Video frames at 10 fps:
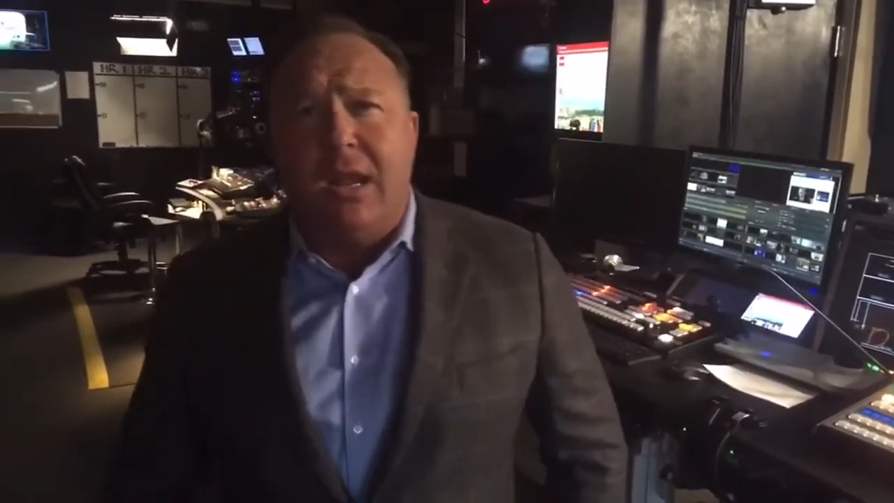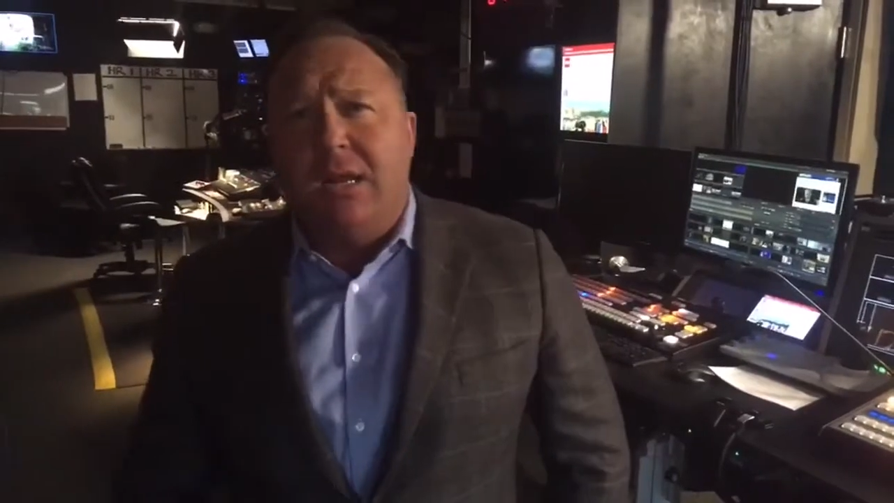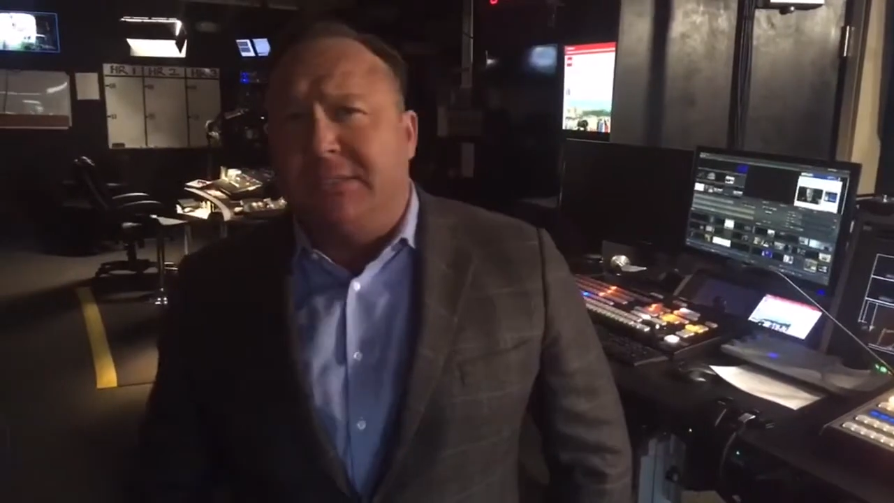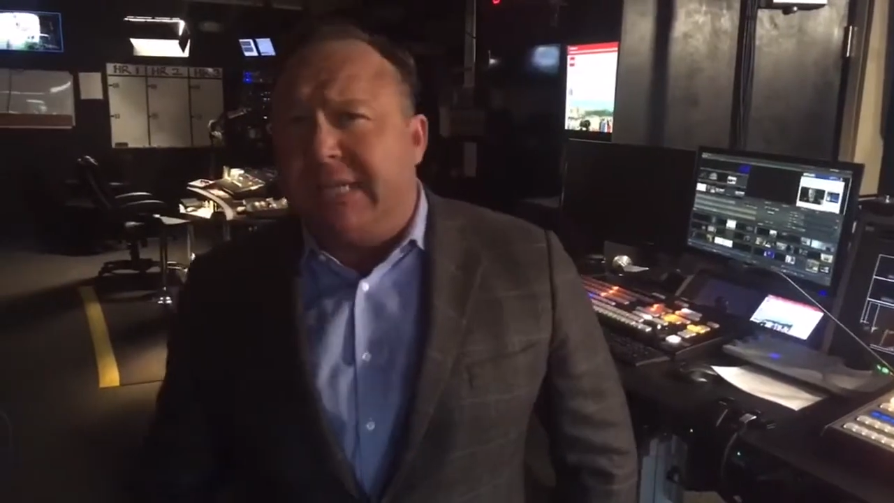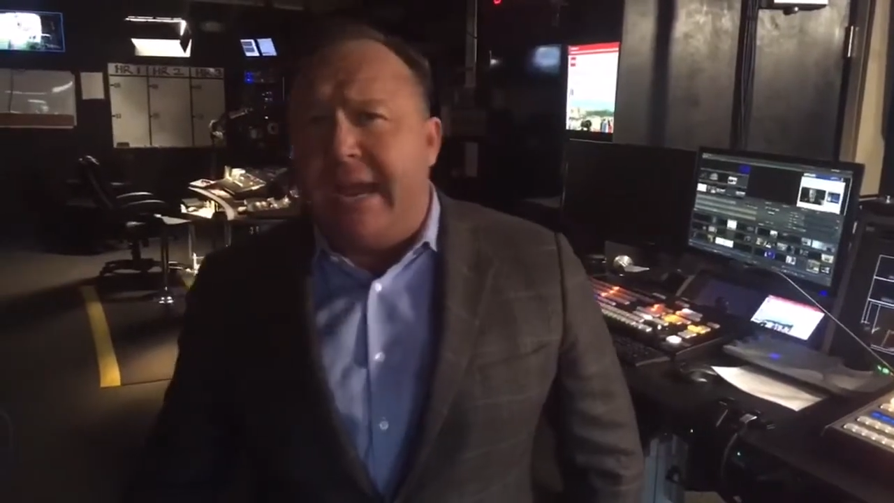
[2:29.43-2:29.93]

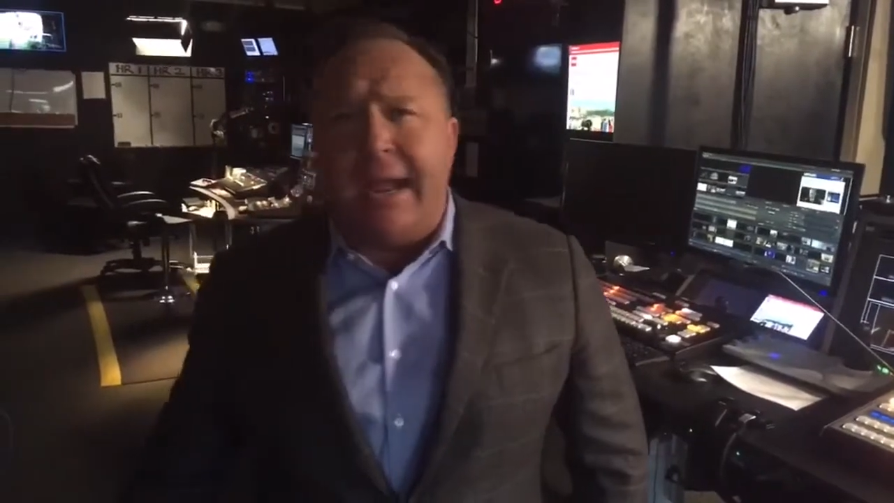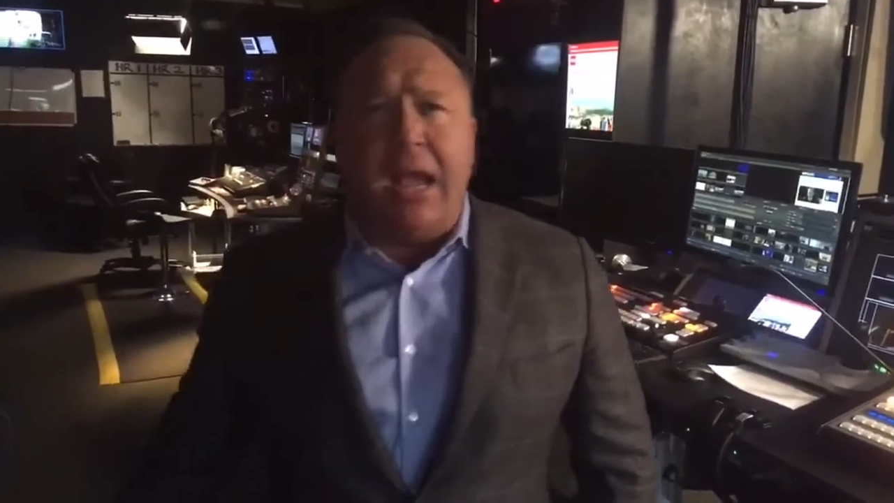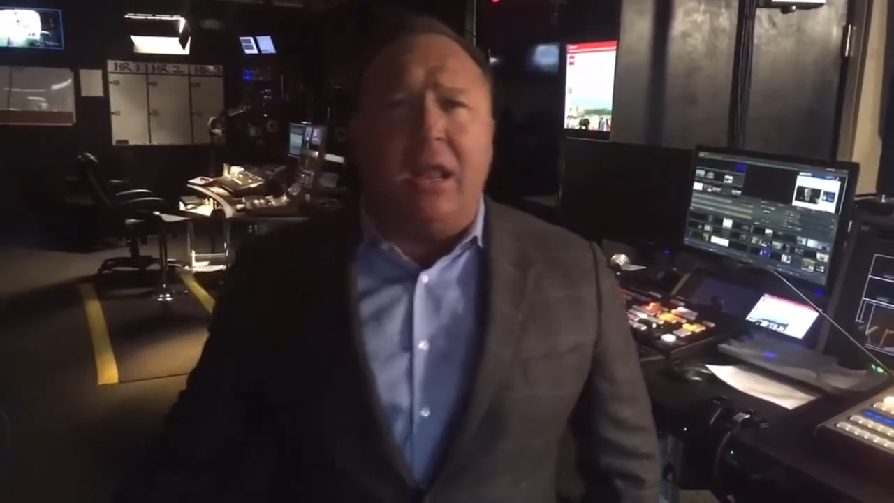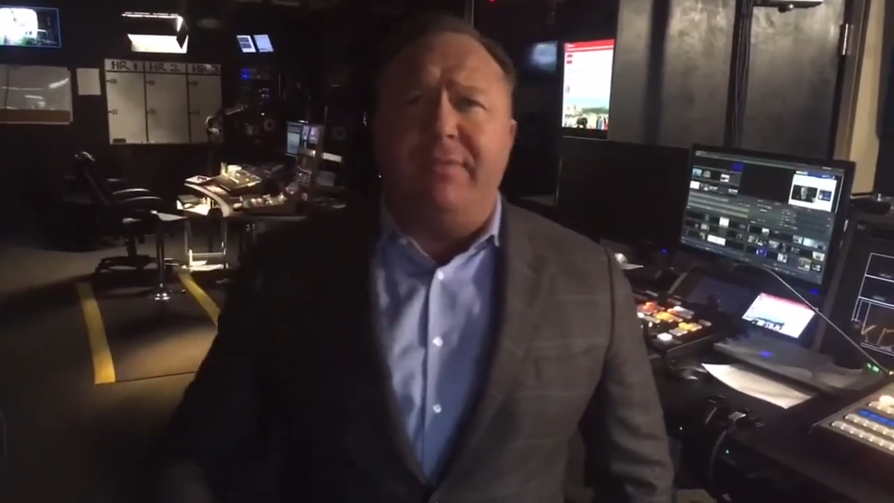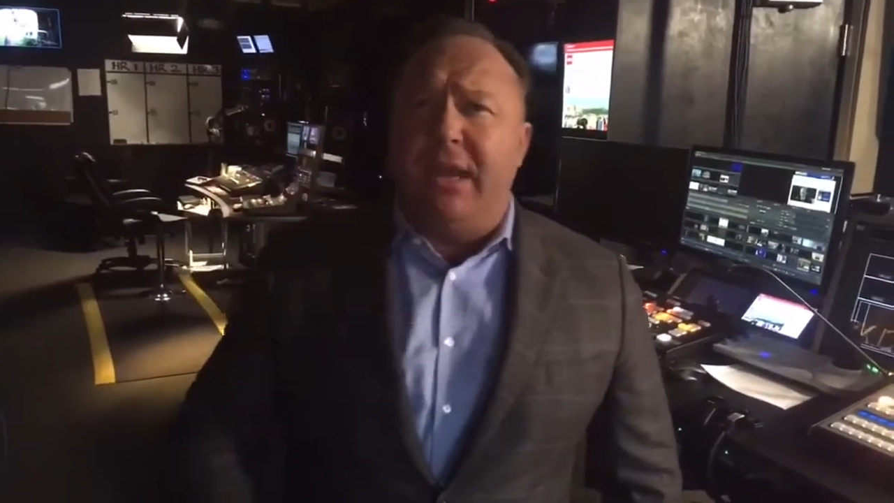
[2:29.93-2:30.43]
saying I
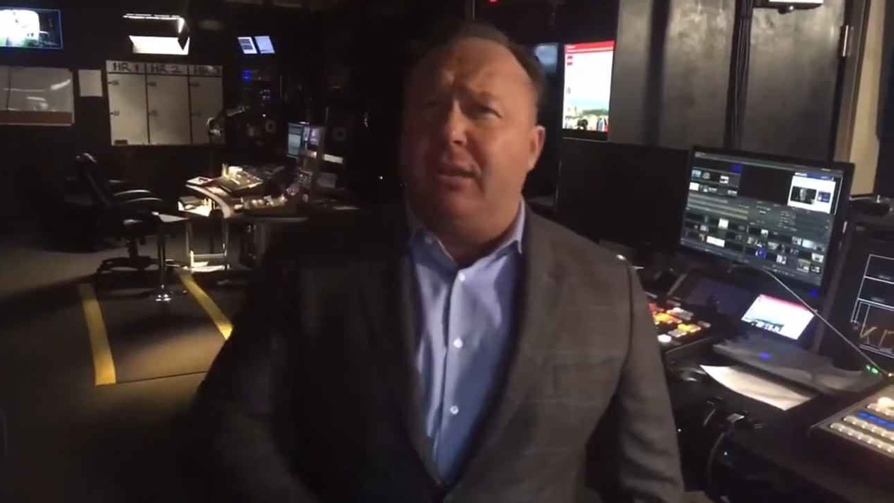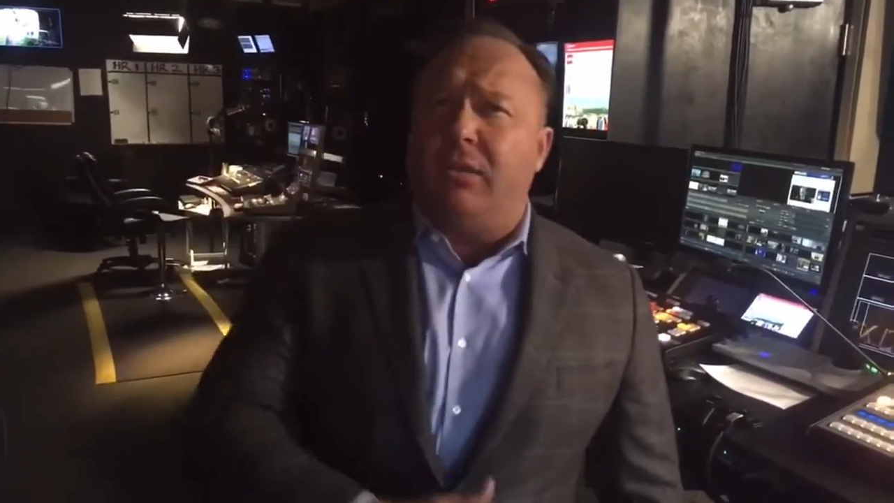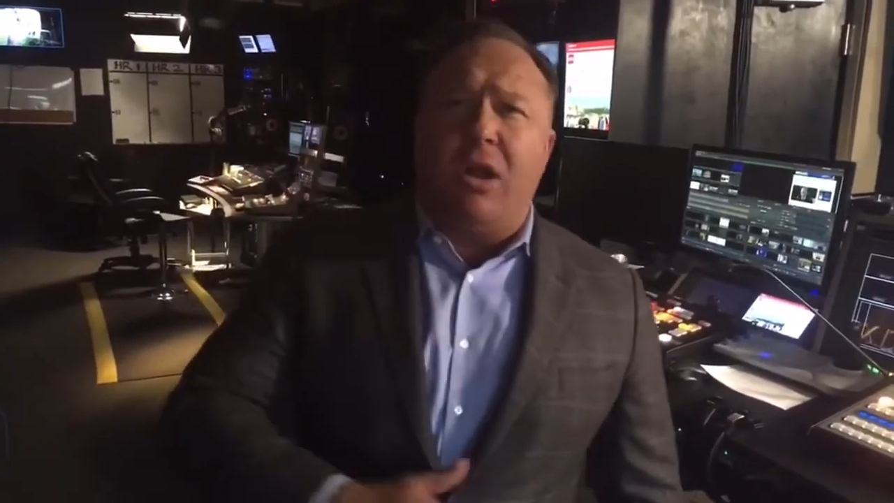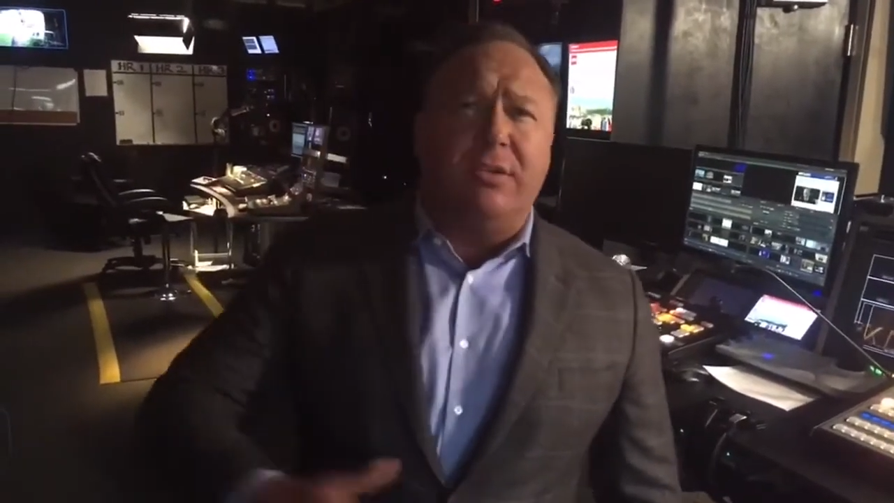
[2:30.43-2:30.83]
love Hitler and all